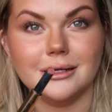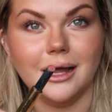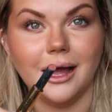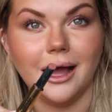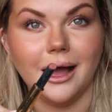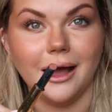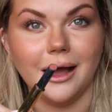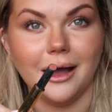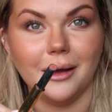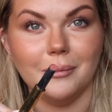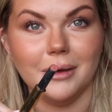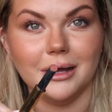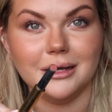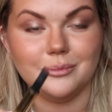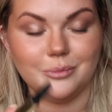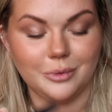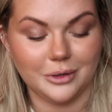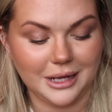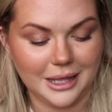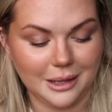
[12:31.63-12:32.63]
um,
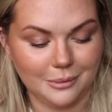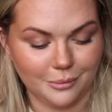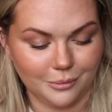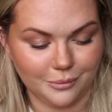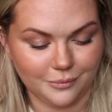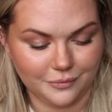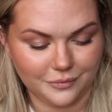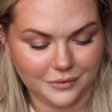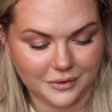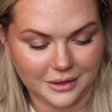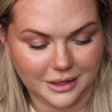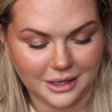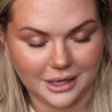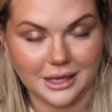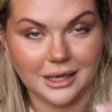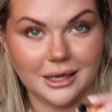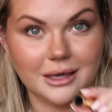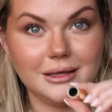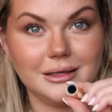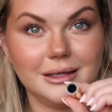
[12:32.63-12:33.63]
put it in
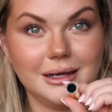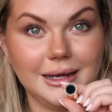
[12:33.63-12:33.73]
the